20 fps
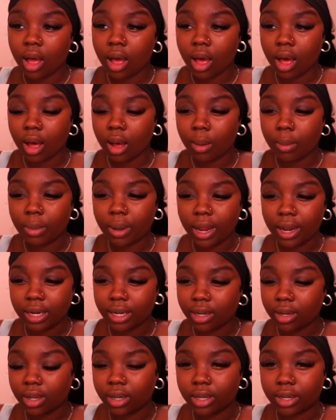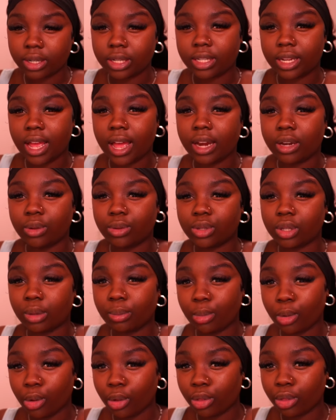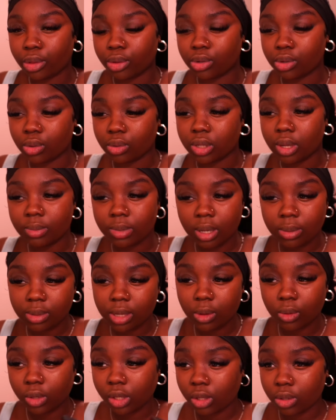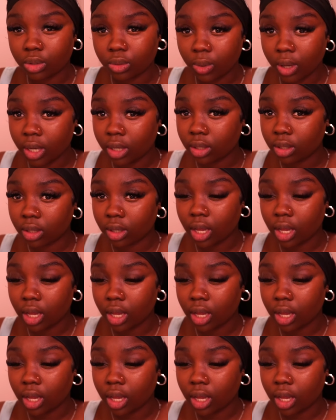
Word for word: but I didn't understand using both, so sometimes I only use one.